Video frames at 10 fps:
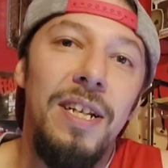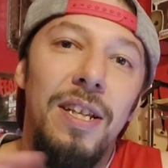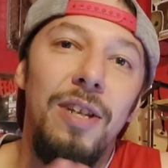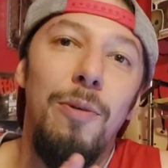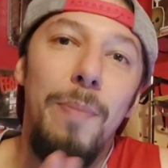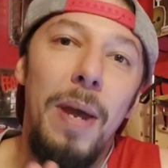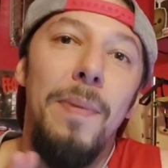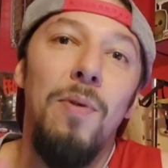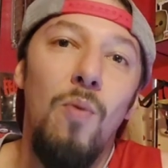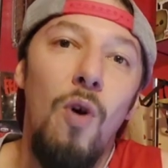a little baby
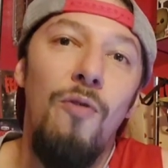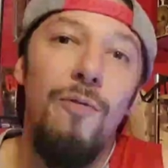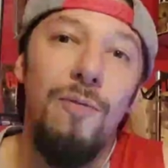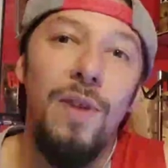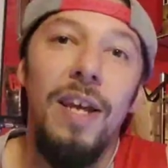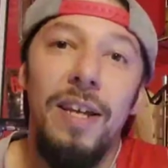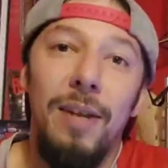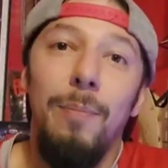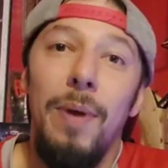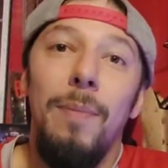wolf, like a
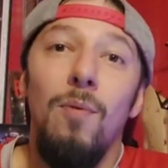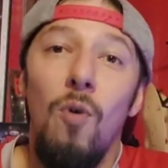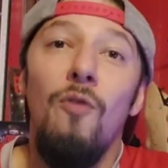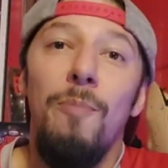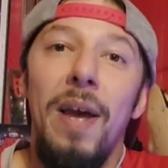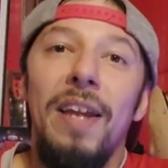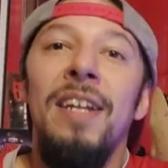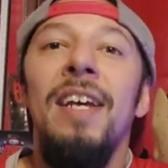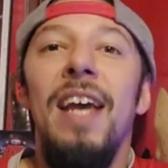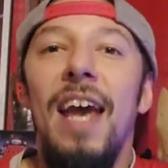baby wolf man,
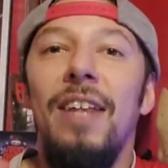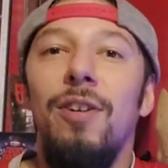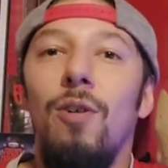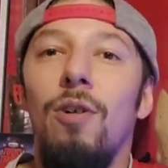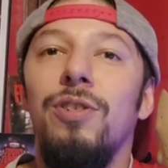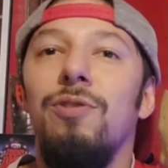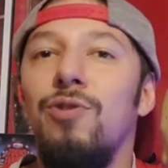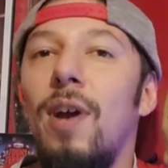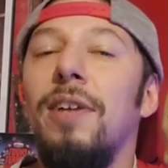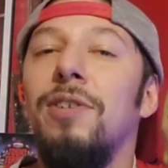and they're also
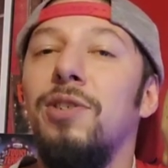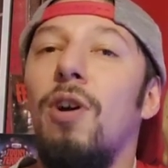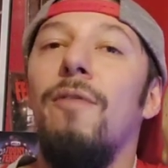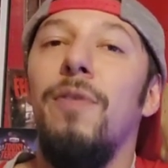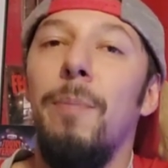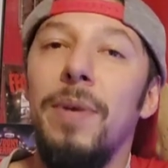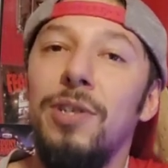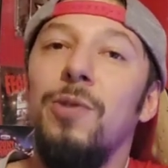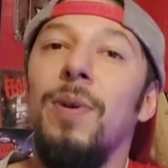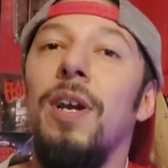trying to solve the
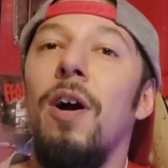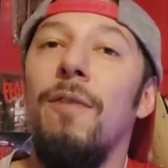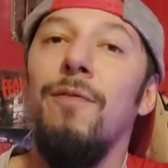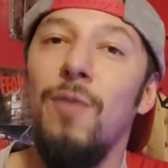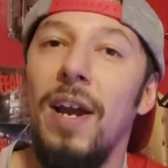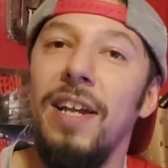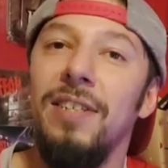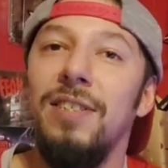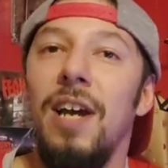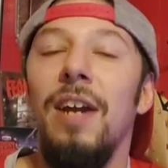mystery of
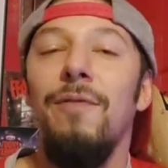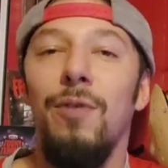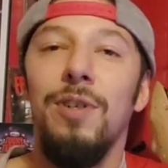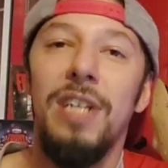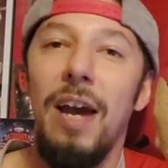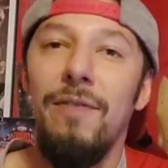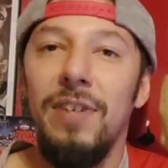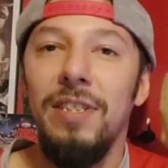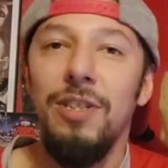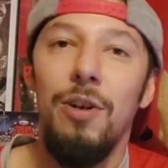Frankenstein for
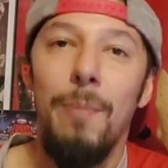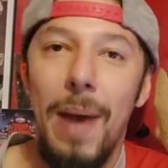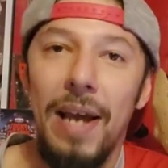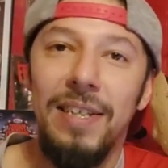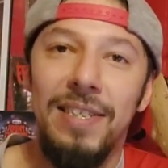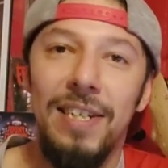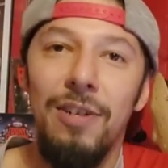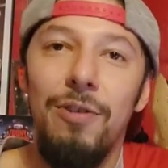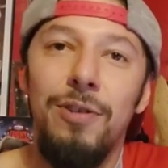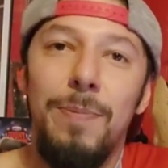Daphne's, you know, magazine
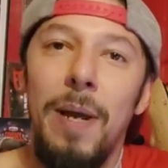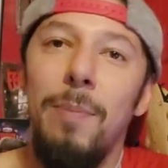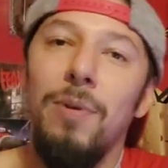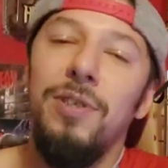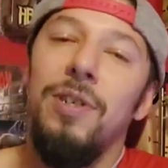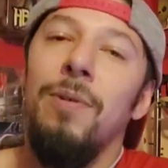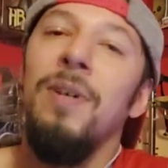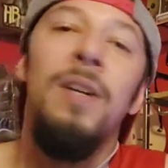newspaper. So